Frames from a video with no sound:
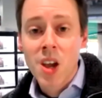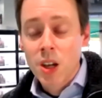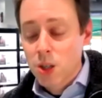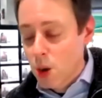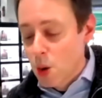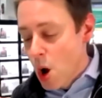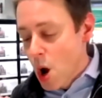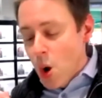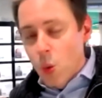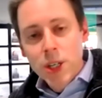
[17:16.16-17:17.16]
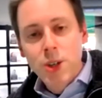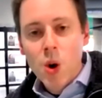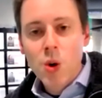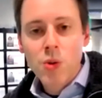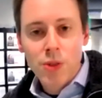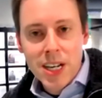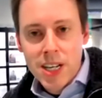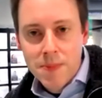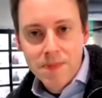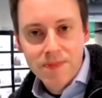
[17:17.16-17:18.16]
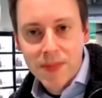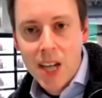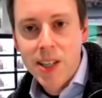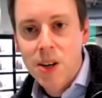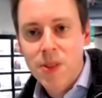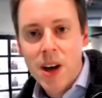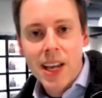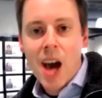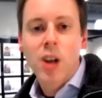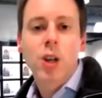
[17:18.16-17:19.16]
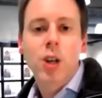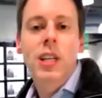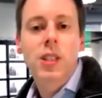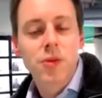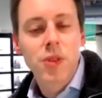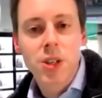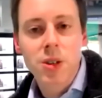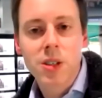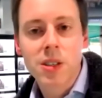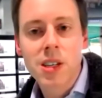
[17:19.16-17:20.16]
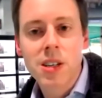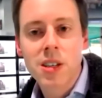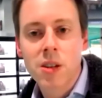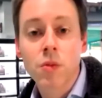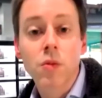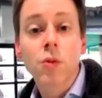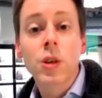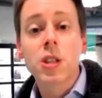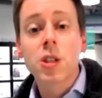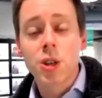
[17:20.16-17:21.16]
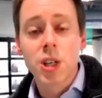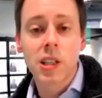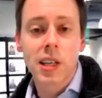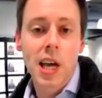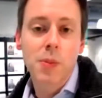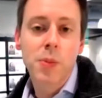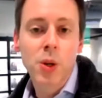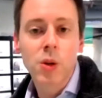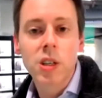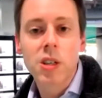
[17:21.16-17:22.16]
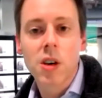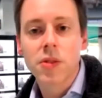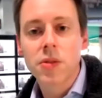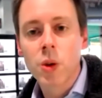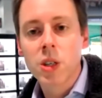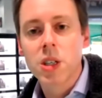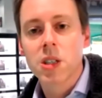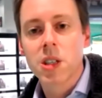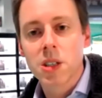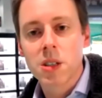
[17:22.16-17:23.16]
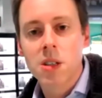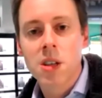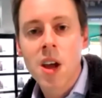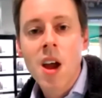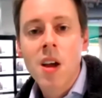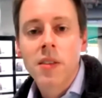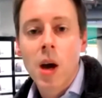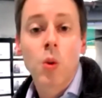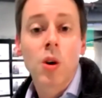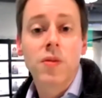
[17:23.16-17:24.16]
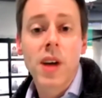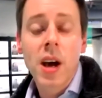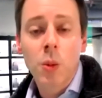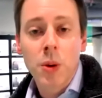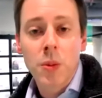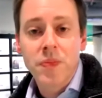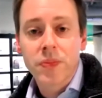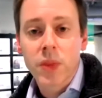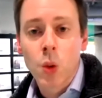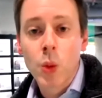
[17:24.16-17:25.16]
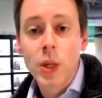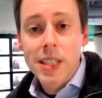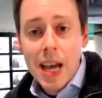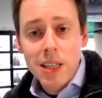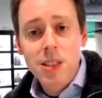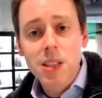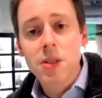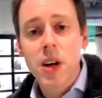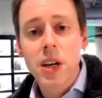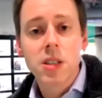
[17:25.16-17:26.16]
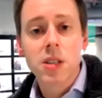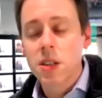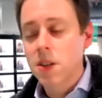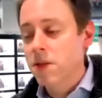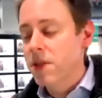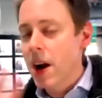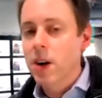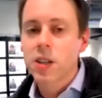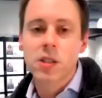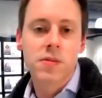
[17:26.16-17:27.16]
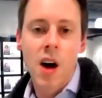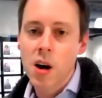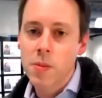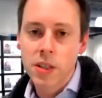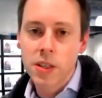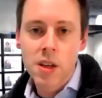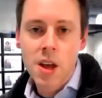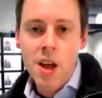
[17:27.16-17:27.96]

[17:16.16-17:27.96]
So we dove right in identifying how to create the features needed and researching the capabilities of the voice assistants that were available. We tested devices in various environments,